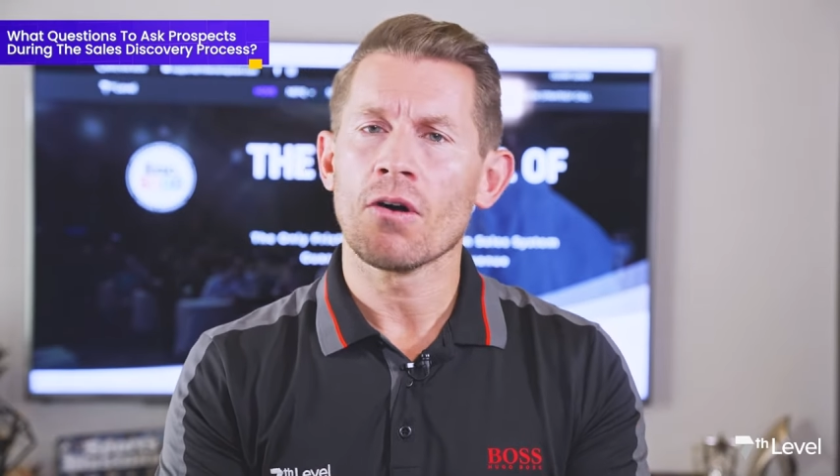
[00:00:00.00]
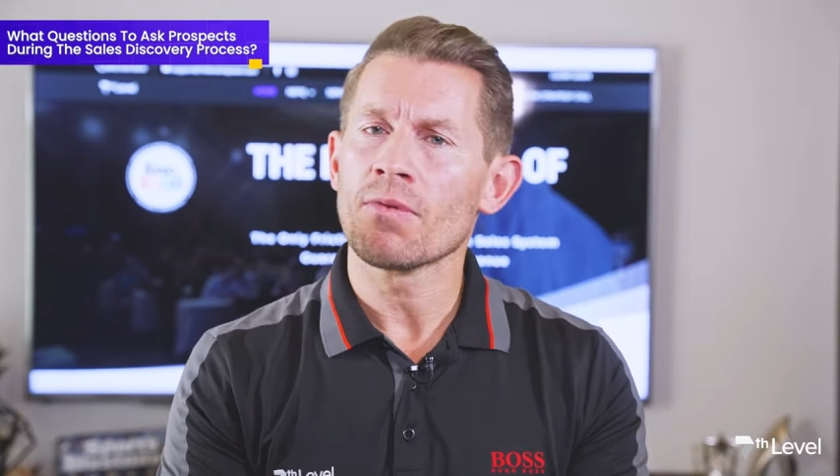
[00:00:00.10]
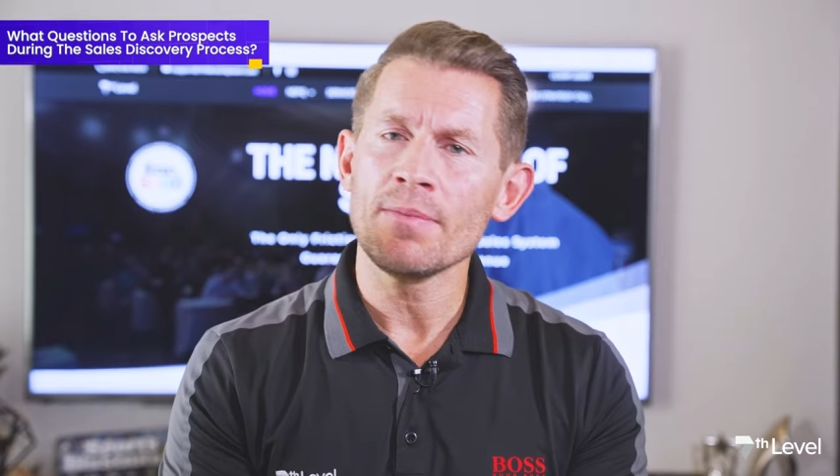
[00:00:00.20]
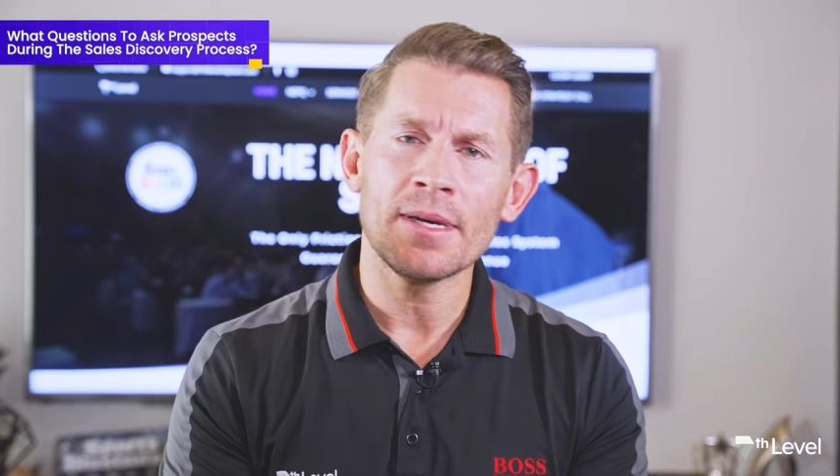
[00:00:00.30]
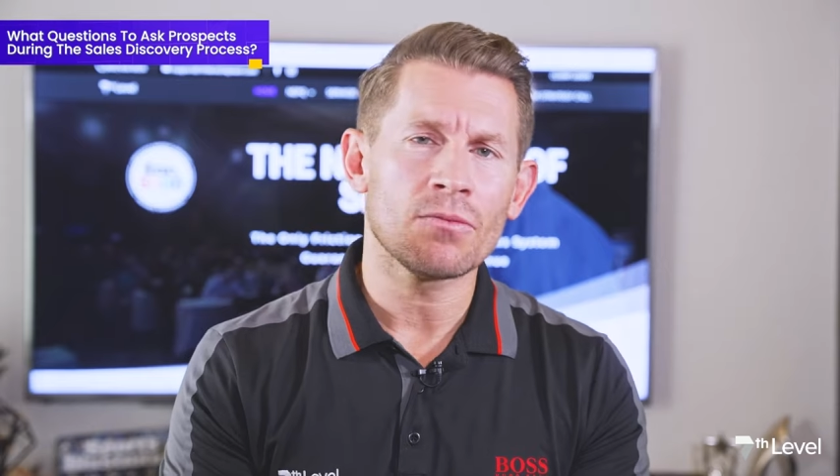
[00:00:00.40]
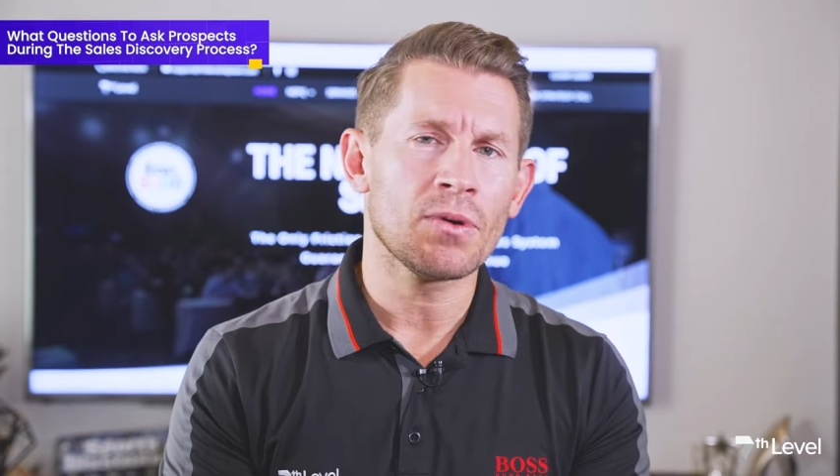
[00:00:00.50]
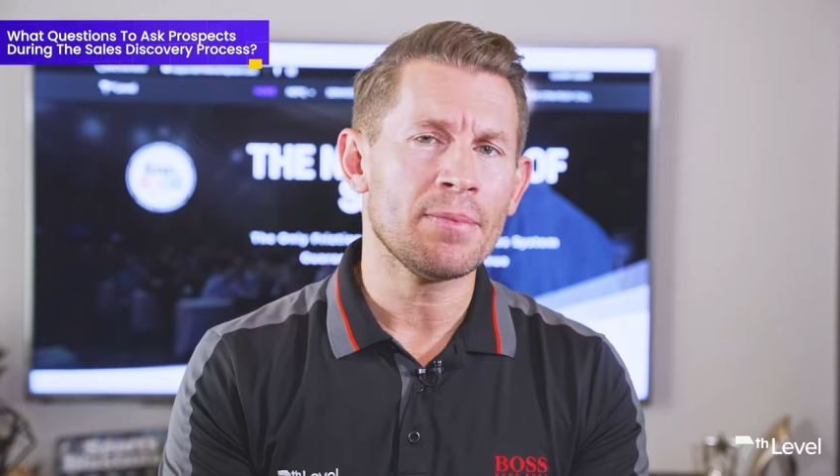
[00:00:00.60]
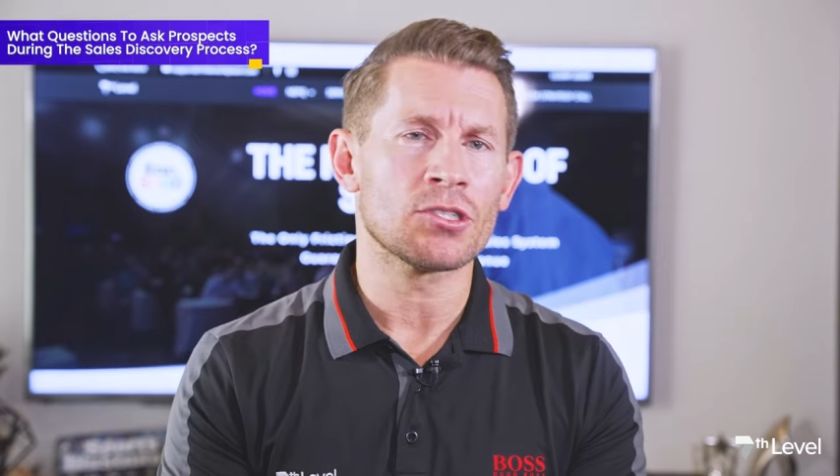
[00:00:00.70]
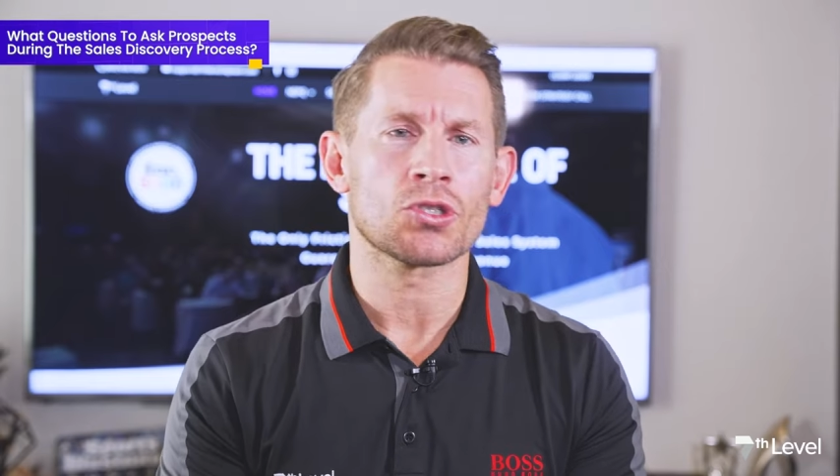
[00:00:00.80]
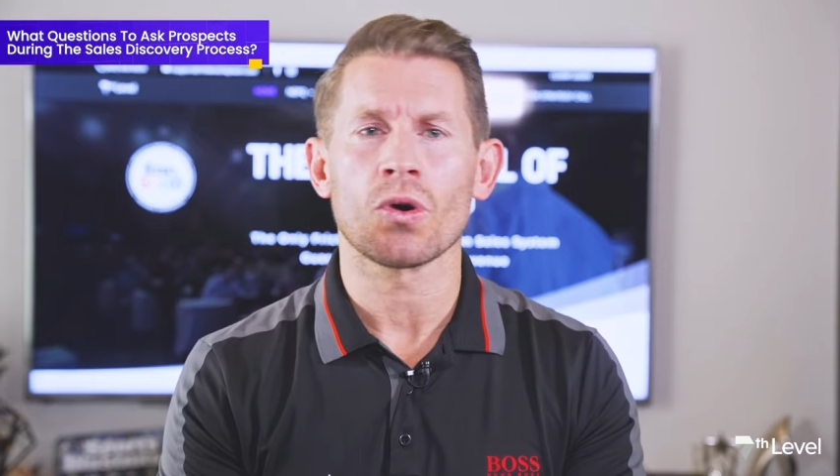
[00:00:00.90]
we've
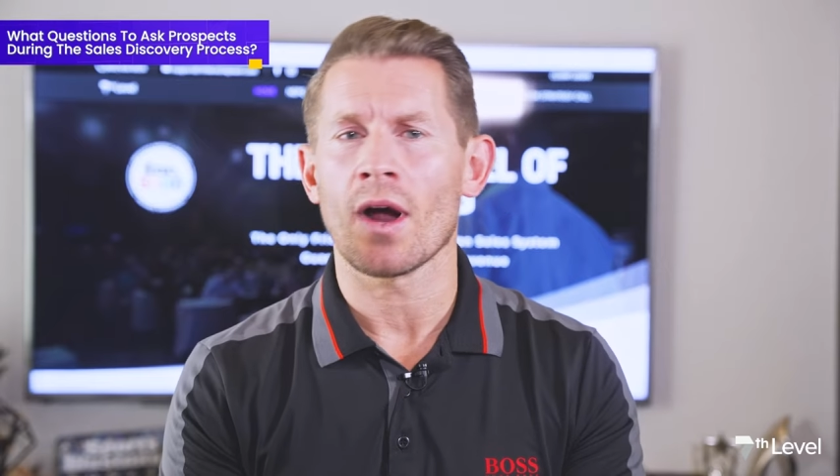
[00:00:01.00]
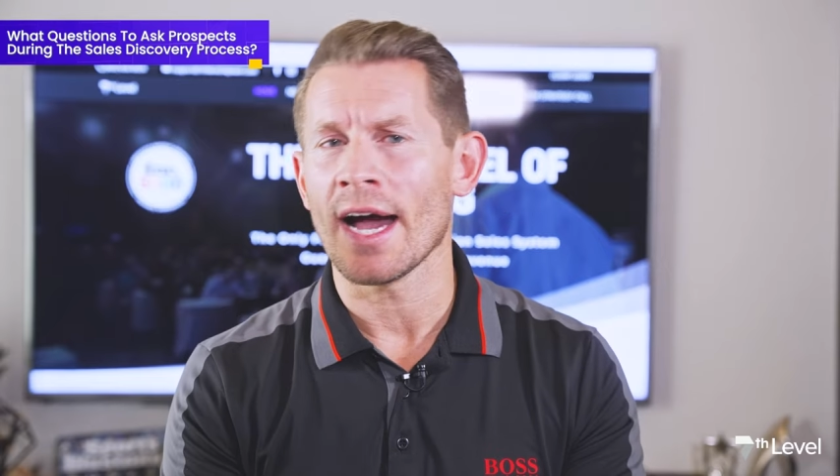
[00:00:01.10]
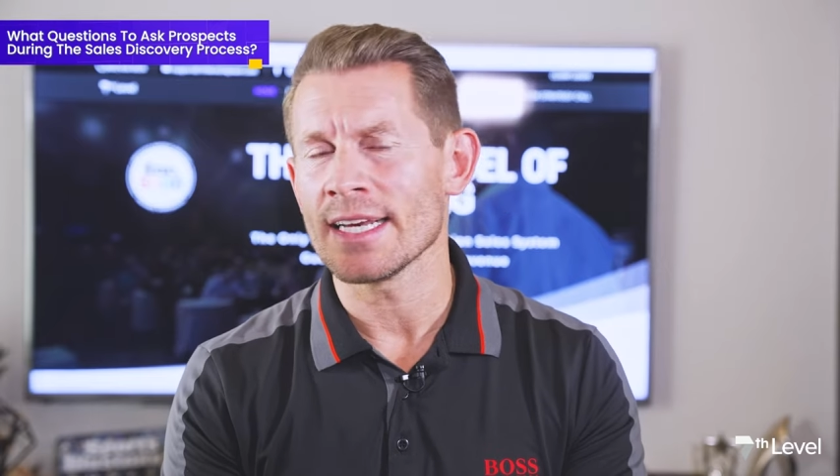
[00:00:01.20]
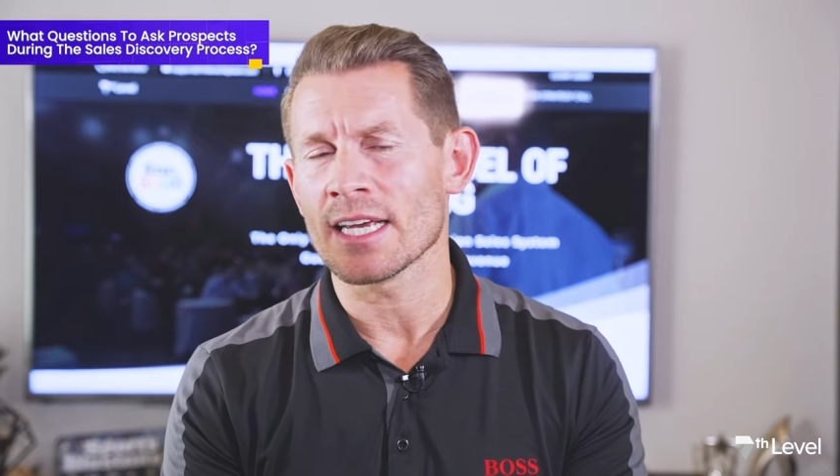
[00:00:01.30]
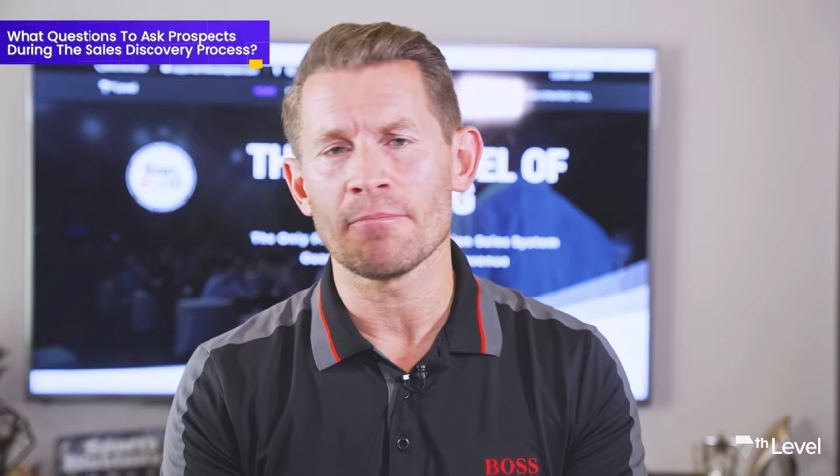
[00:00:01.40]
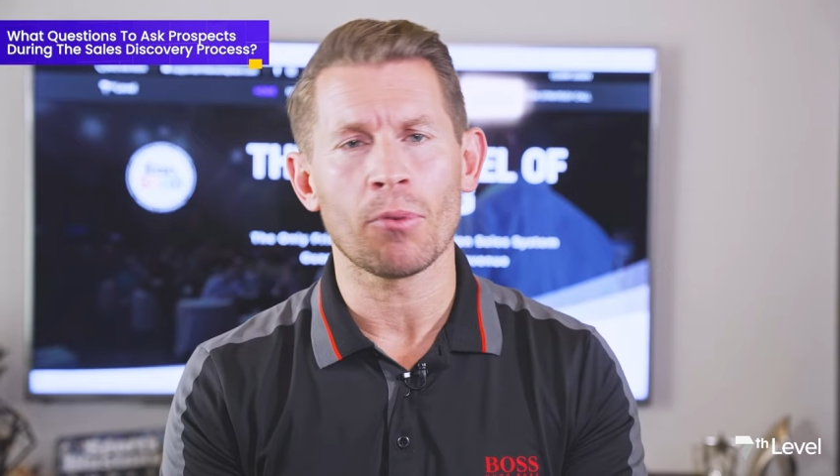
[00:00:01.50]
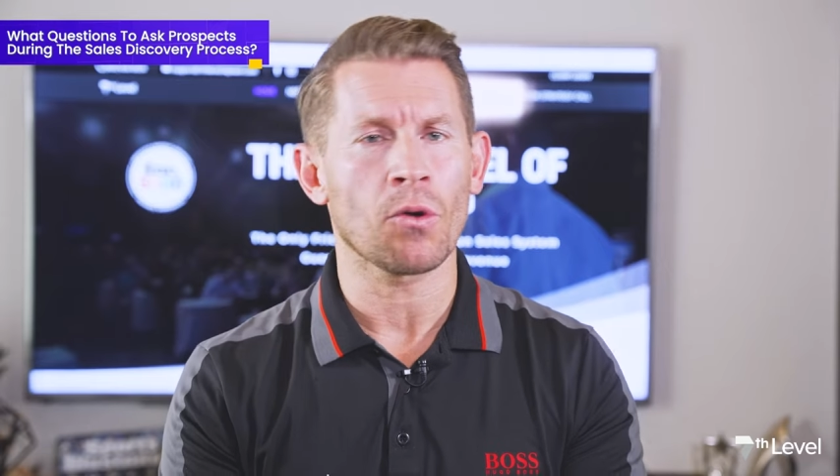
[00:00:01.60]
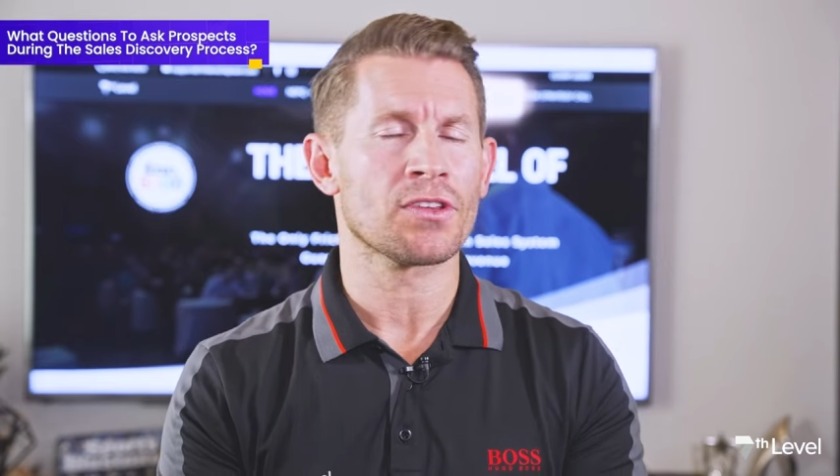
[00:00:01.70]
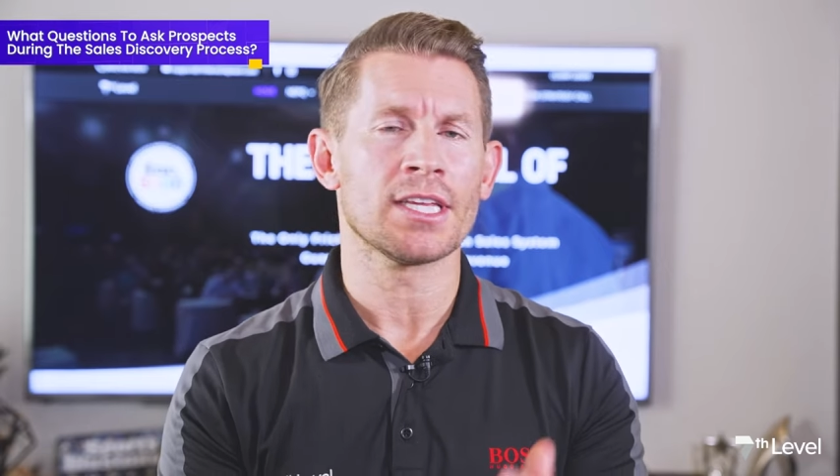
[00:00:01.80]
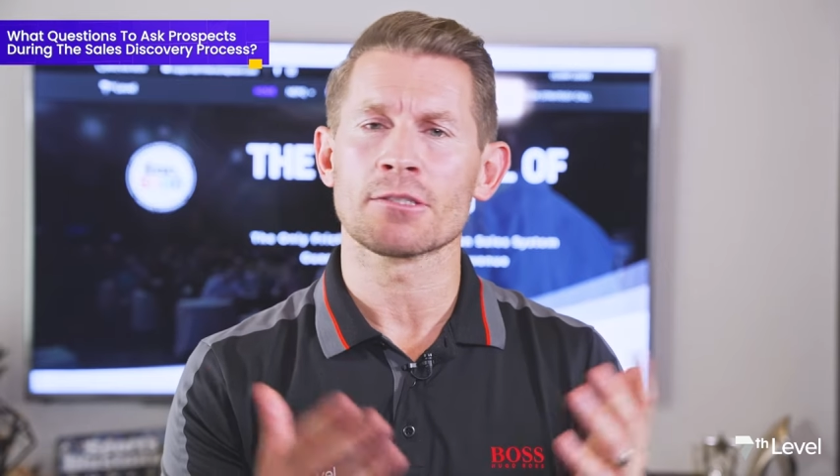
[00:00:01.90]
been trying to get
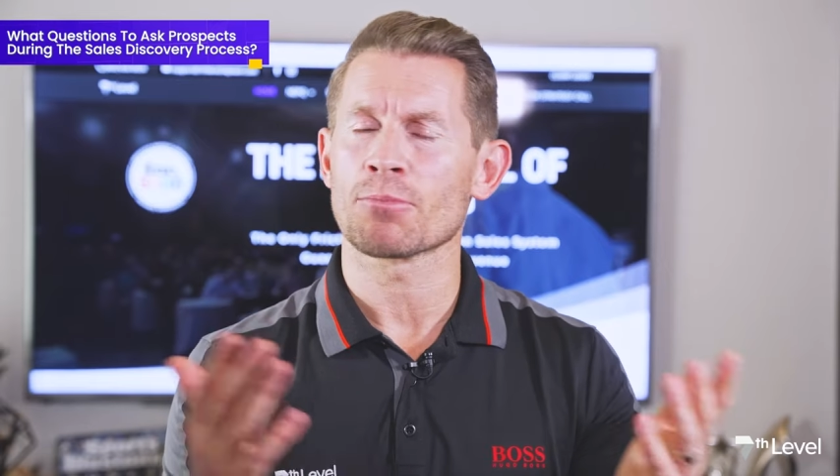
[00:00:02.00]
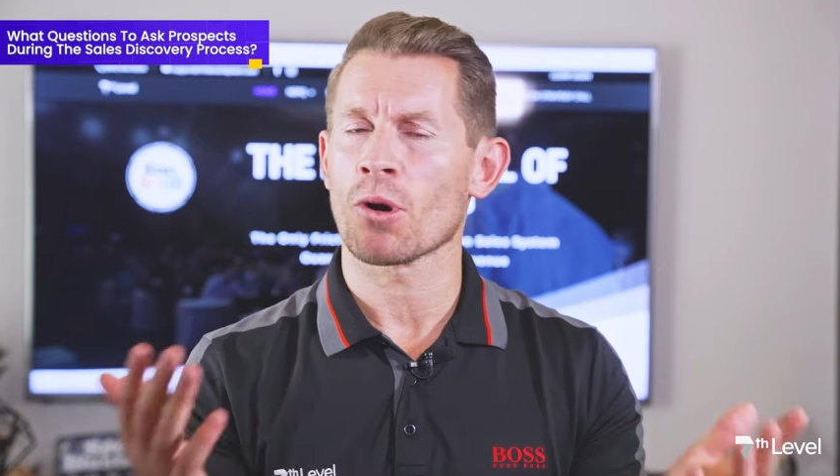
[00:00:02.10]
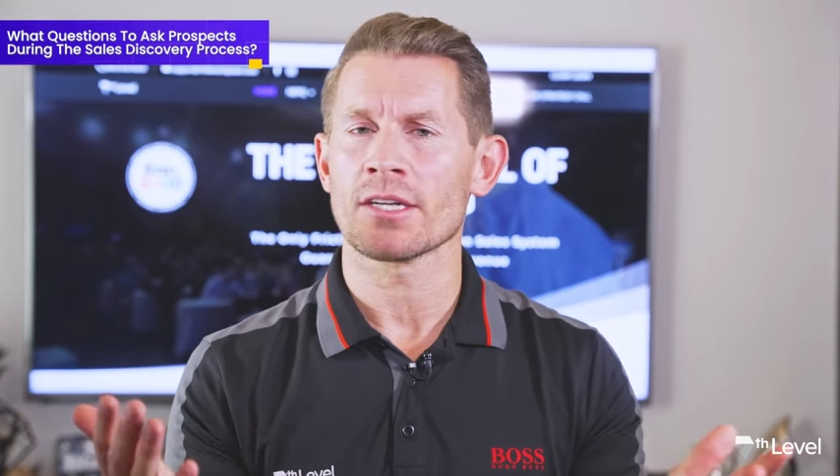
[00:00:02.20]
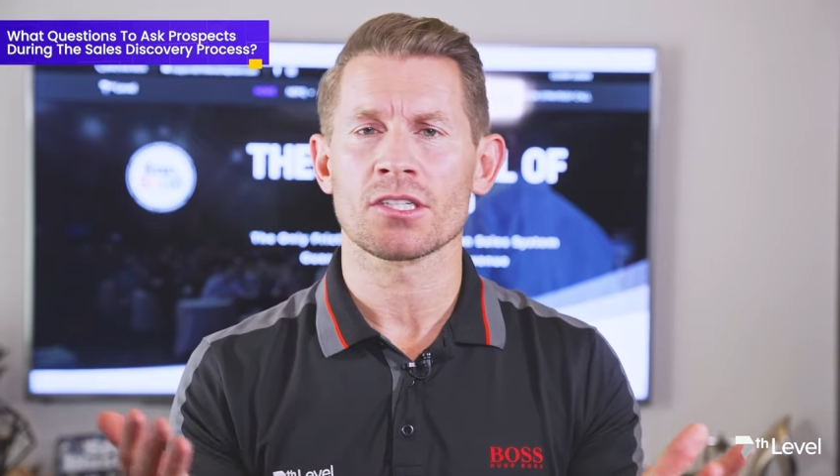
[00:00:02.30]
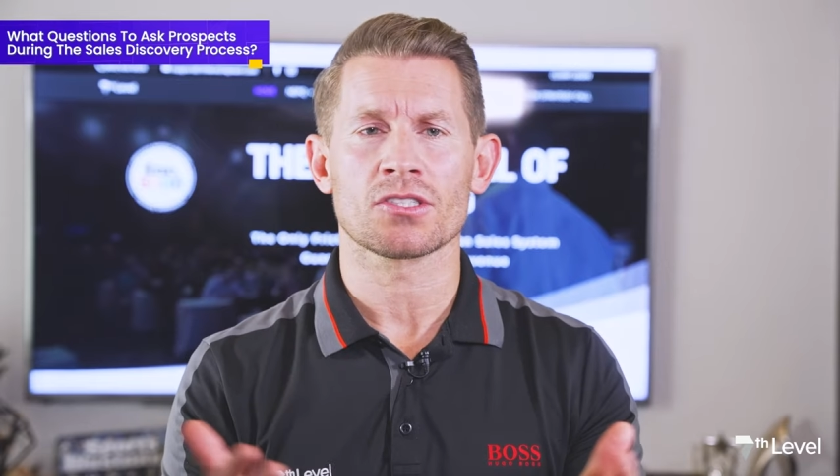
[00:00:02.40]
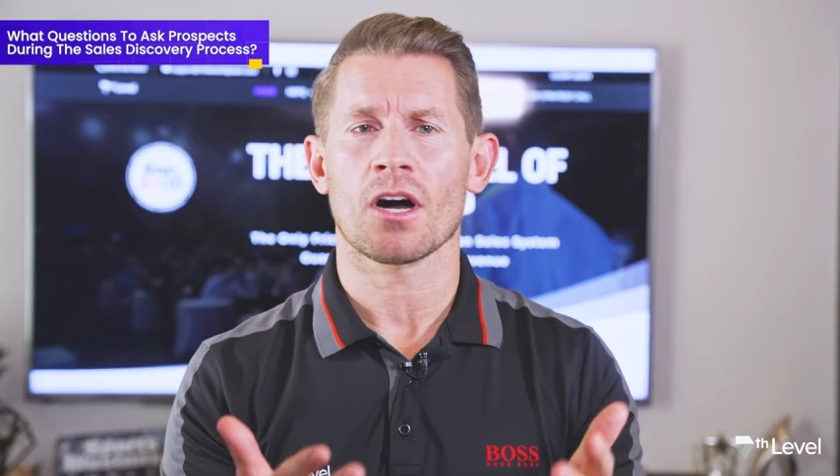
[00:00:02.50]
both of these projects